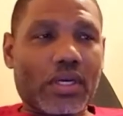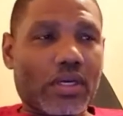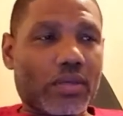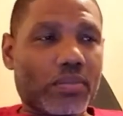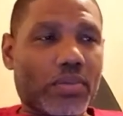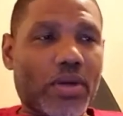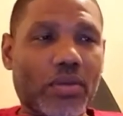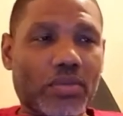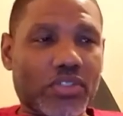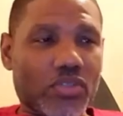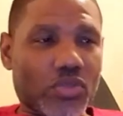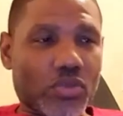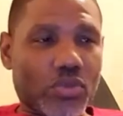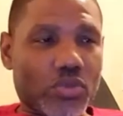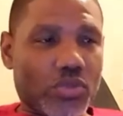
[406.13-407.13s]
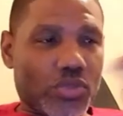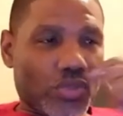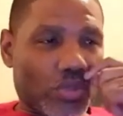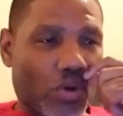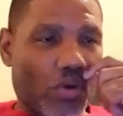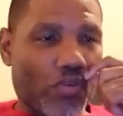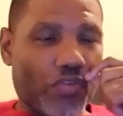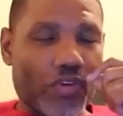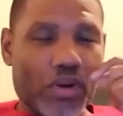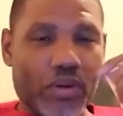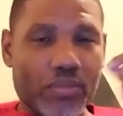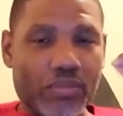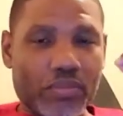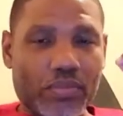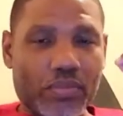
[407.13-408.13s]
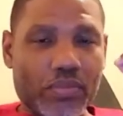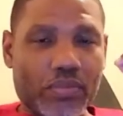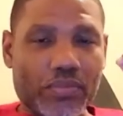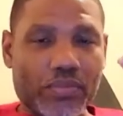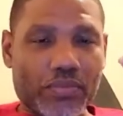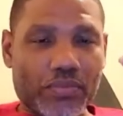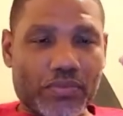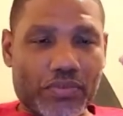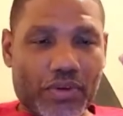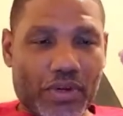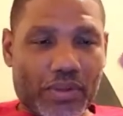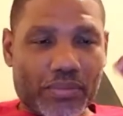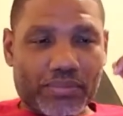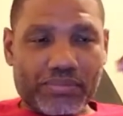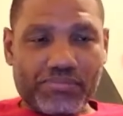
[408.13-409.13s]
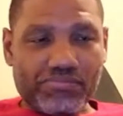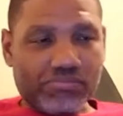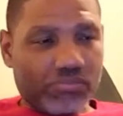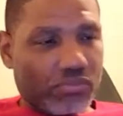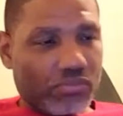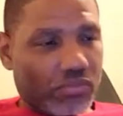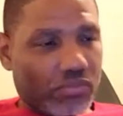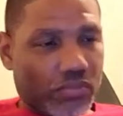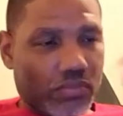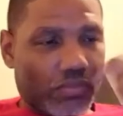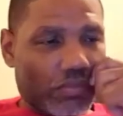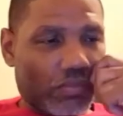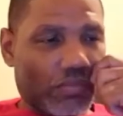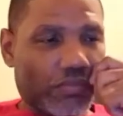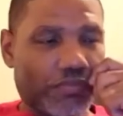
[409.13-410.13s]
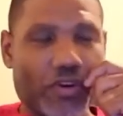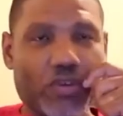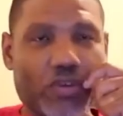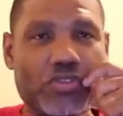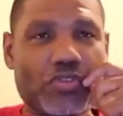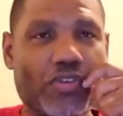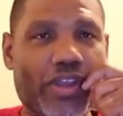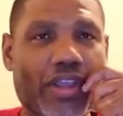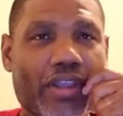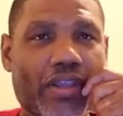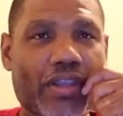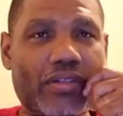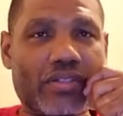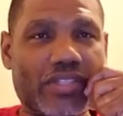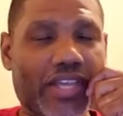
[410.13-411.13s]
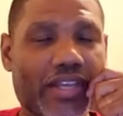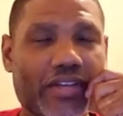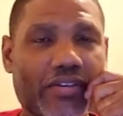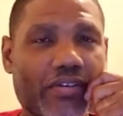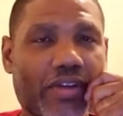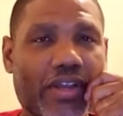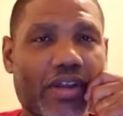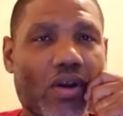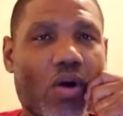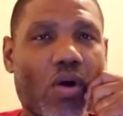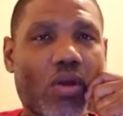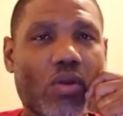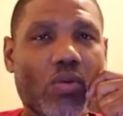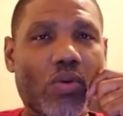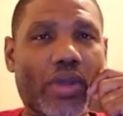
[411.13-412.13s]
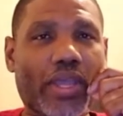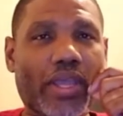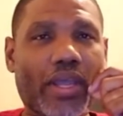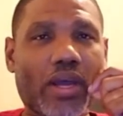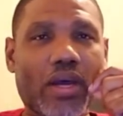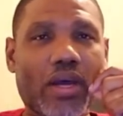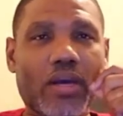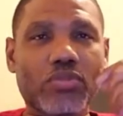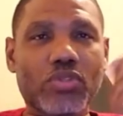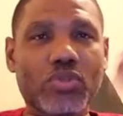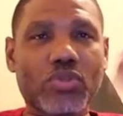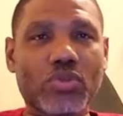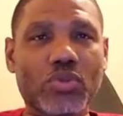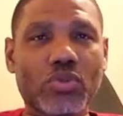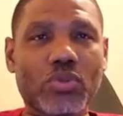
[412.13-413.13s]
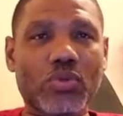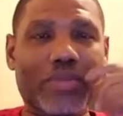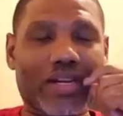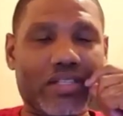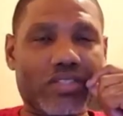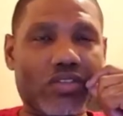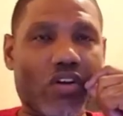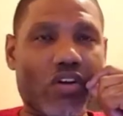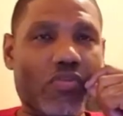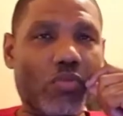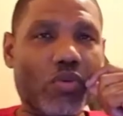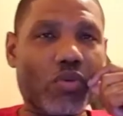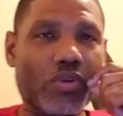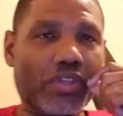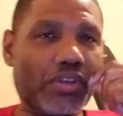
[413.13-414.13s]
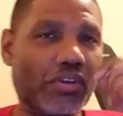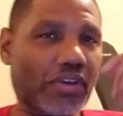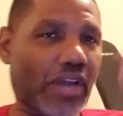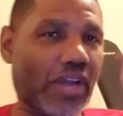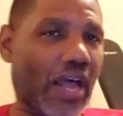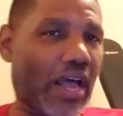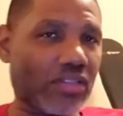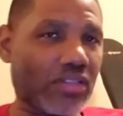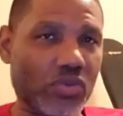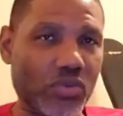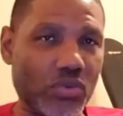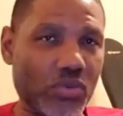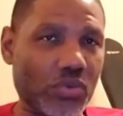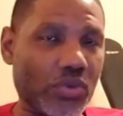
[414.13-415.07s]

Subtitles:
public schools, from first grade, second grade, all the way up to my sophomore year in high school.